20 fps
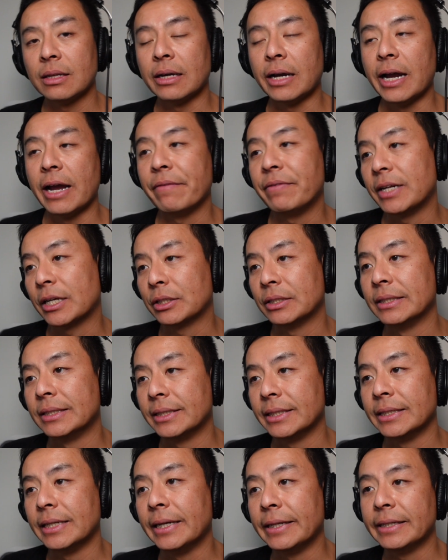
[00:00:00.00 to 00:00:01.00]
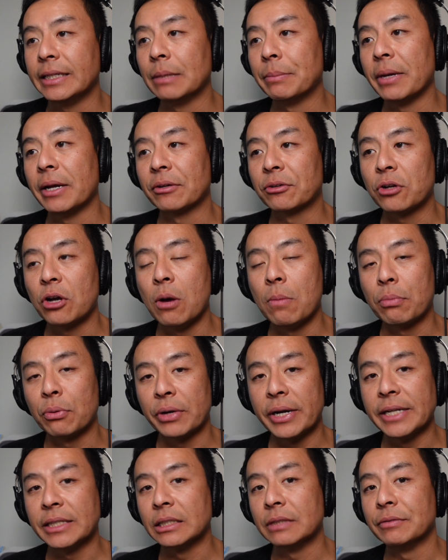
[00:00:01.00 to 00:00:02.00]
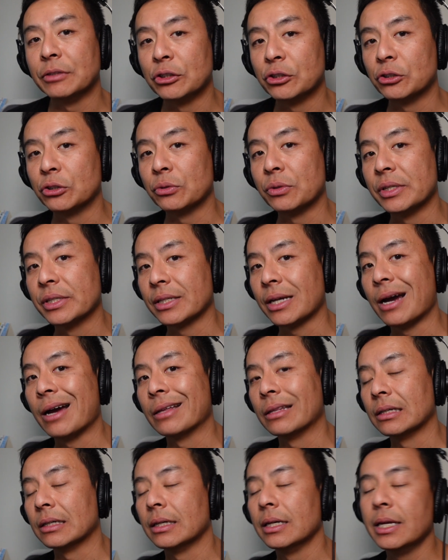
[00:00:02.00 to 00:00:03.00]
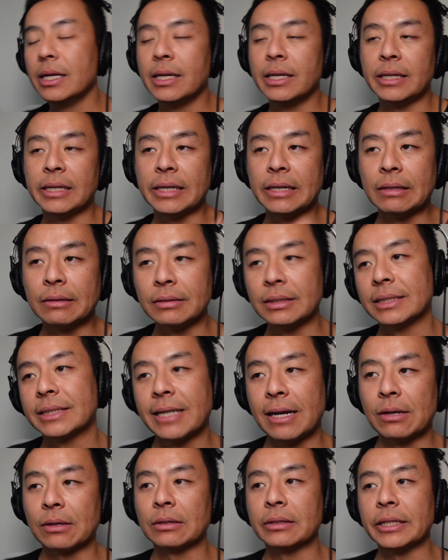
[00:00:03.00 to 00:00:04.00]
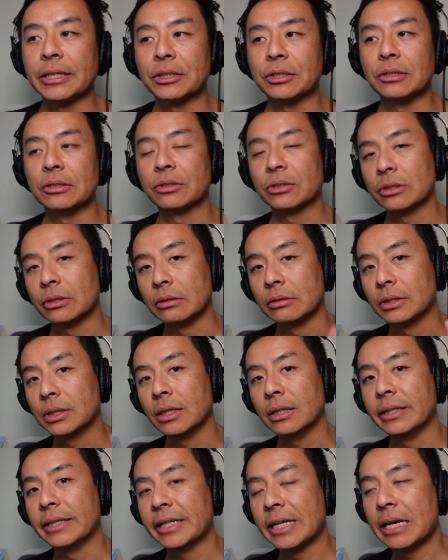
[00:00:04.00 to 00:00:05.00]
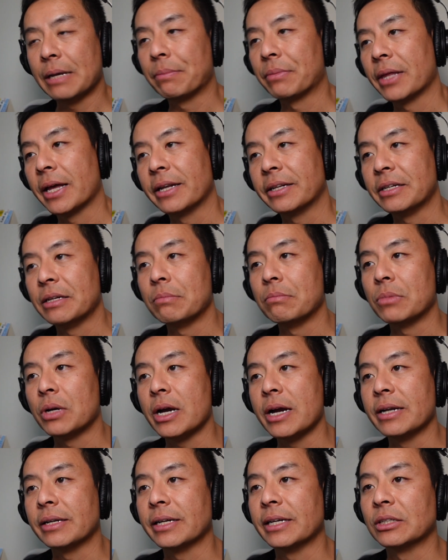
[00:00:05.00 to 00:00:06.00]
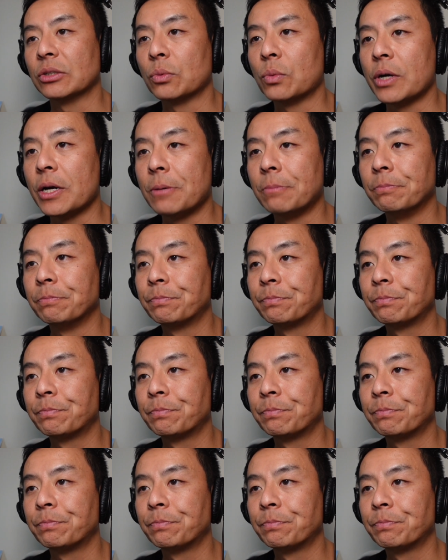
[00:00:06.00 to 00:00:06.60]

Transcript: I haven't actually seen anything about comprehensive insurance either in this calculation, so certainly keep that in mind as well.